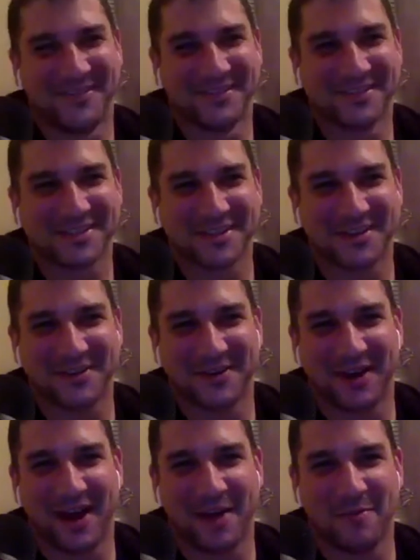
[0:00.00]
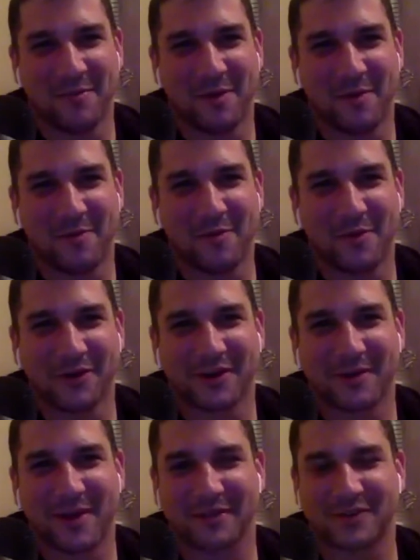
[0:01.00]
So I'm
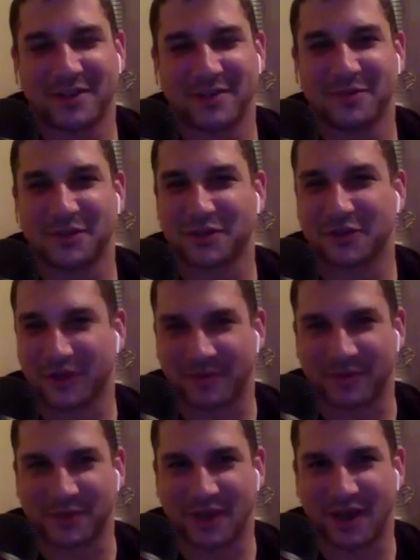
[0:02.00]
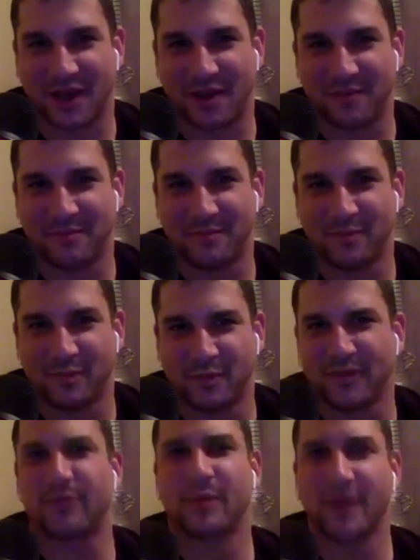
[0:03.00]
wondering about Tim's scripts.
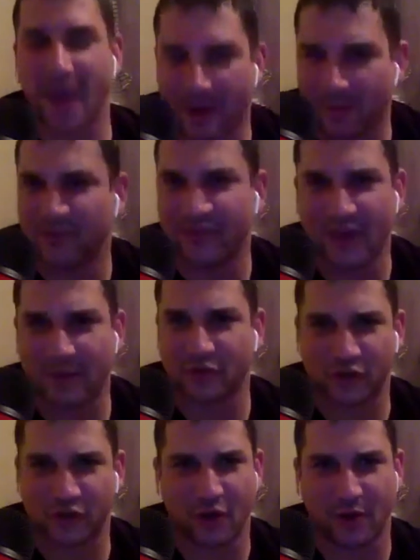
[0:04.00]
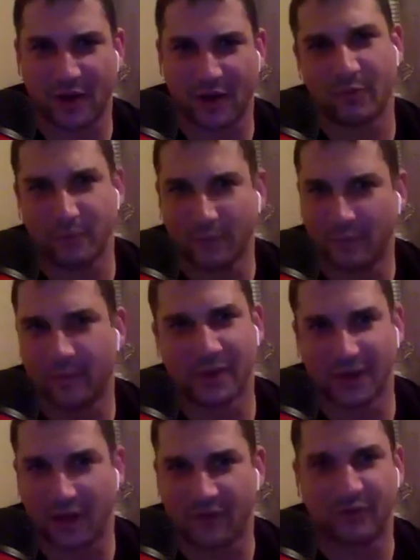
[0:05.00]
We've had him on the show, and
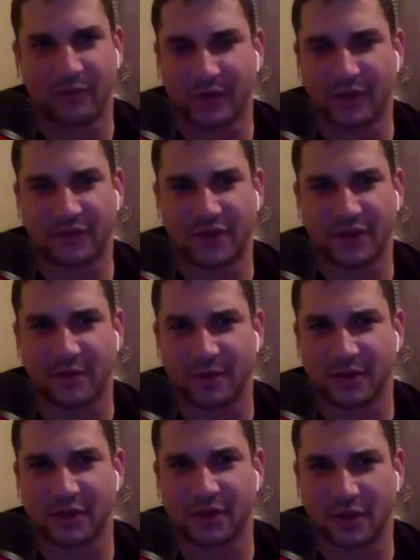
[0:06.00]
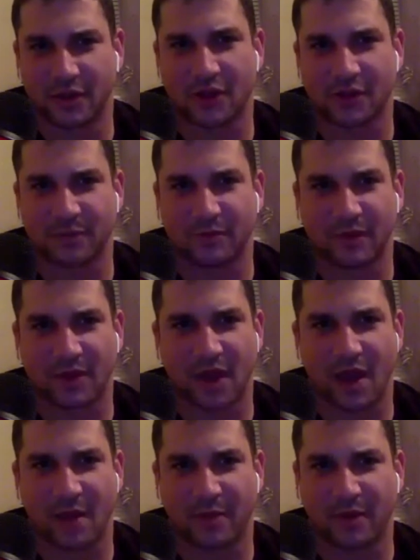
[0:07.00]
we love Tim. He's an awesome
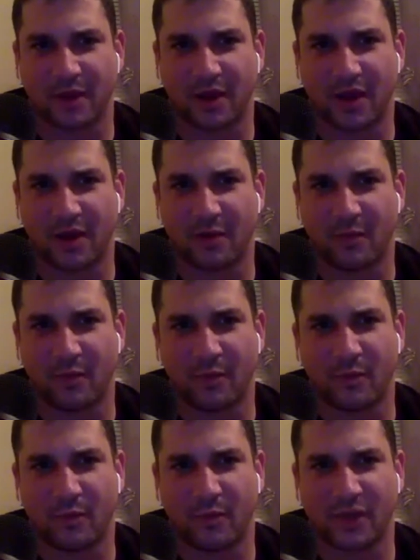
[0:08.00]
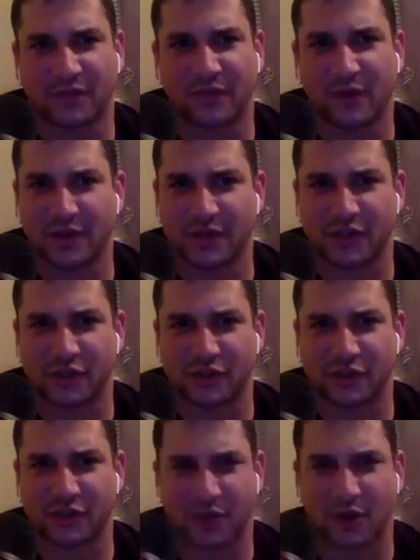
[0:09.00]
guy. But as far as his
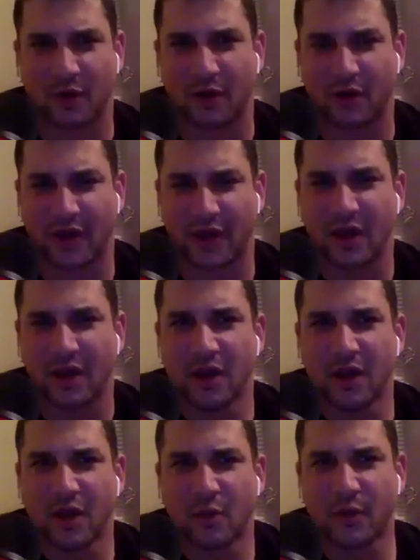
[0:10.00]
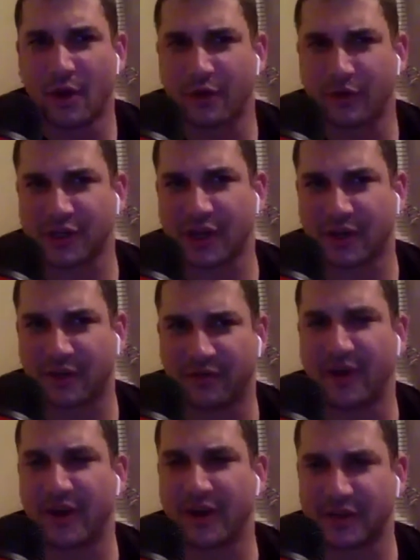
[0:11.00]
scripts go, are they? We know there's like
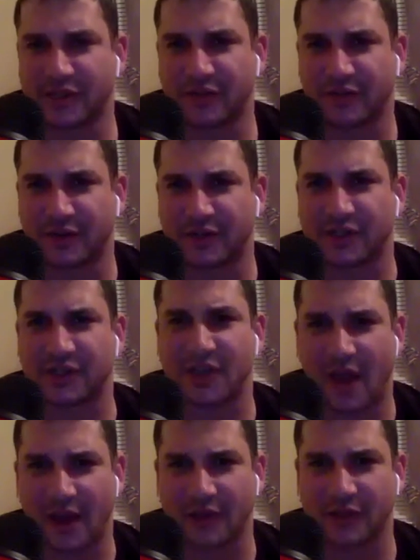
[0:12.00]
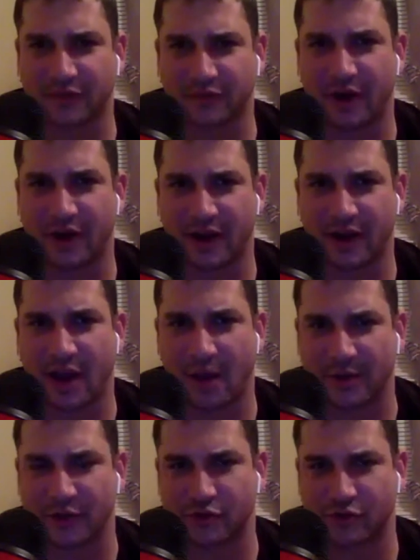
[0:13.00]
various different styles of writing a
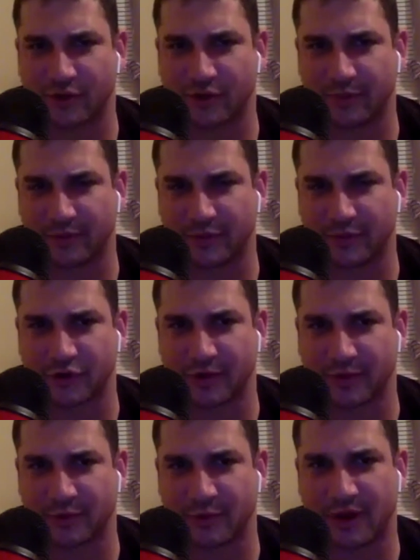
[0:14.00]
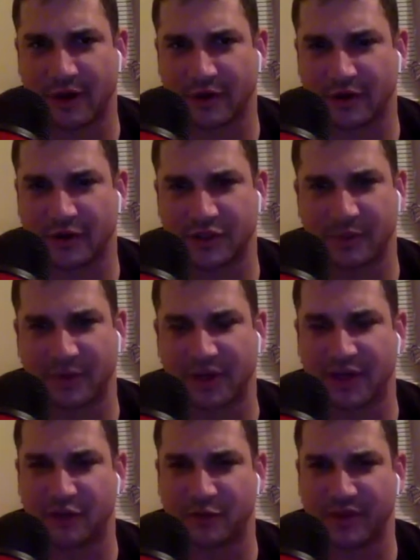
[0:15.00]
comic strip script where someone
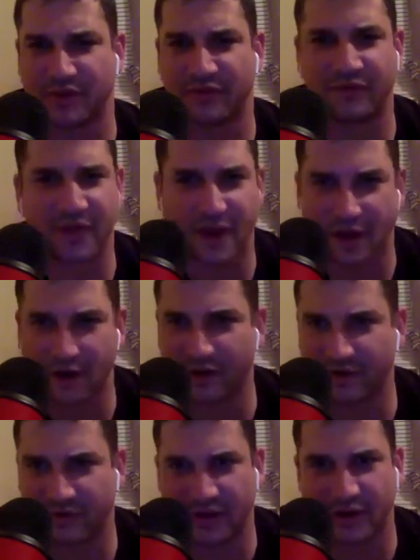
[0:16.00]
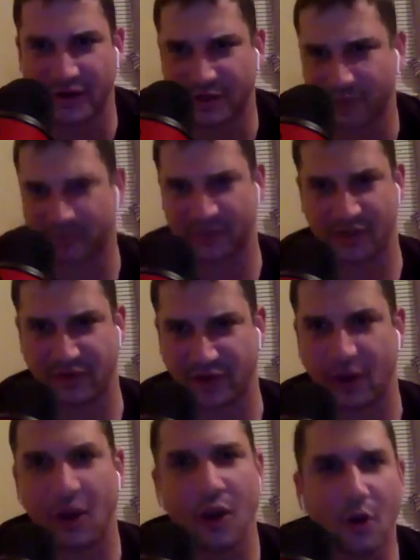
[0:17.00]
could either be very, very
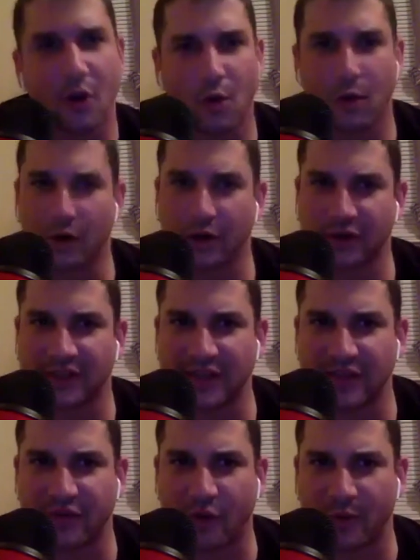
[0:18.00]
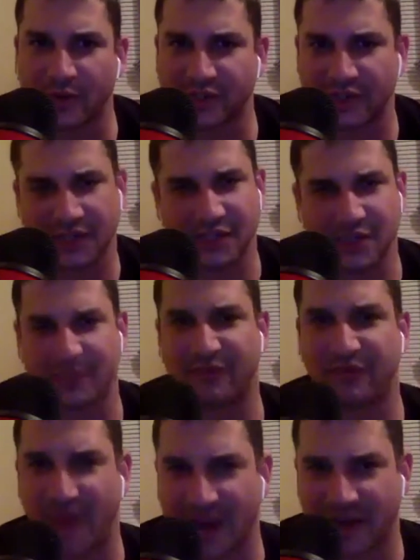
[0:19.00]
specific or leave almost like some
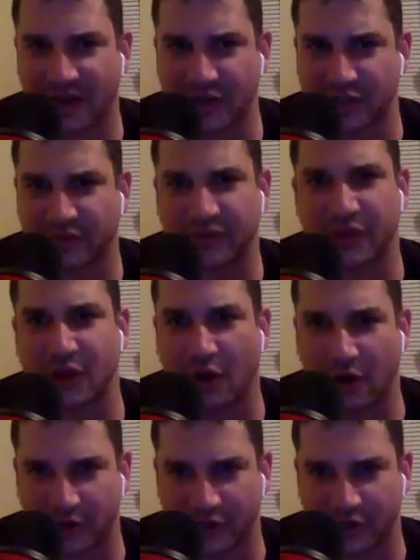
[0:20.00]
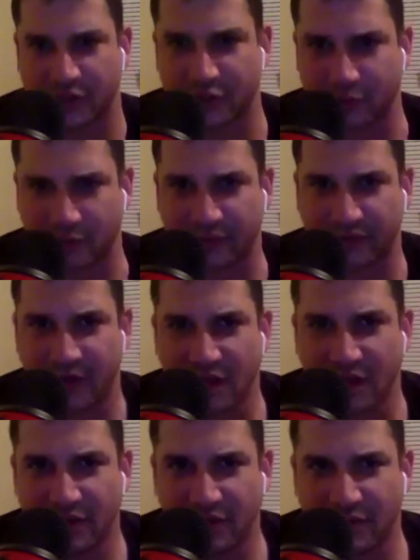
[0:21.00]
vagueness for the artist to sort of
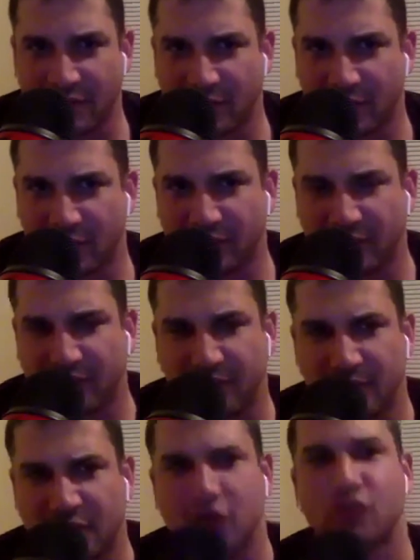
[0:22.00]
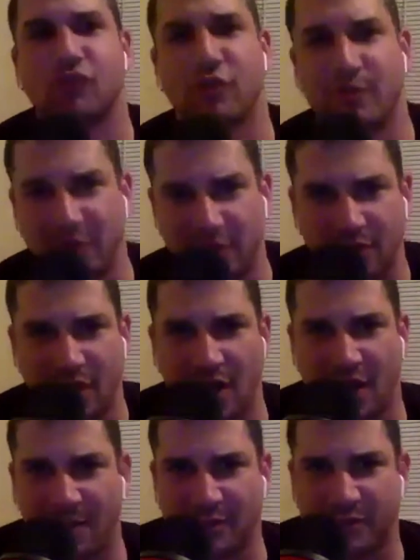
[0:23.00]
contribute.
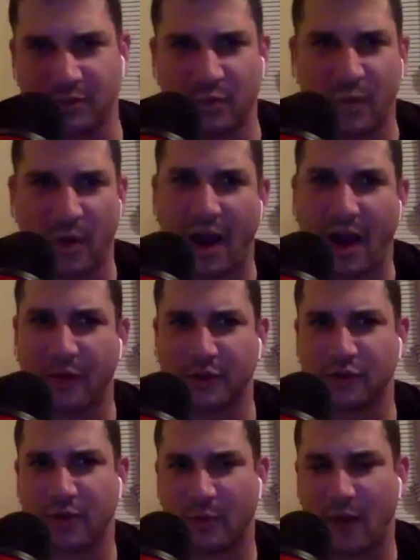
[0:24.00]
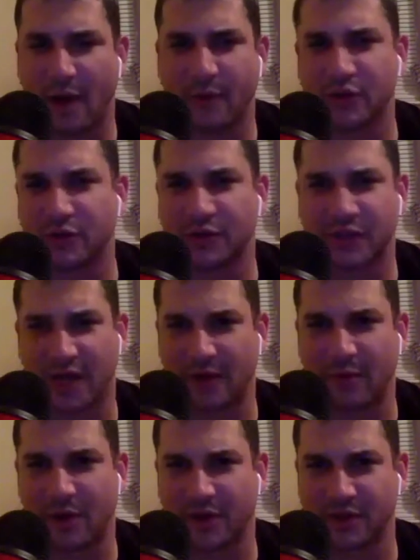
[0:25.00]
How would you say
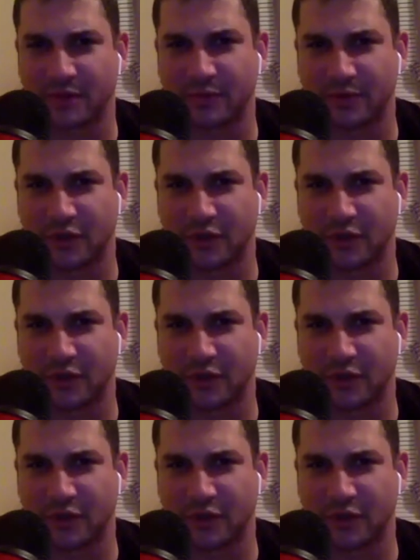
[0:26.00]
it was?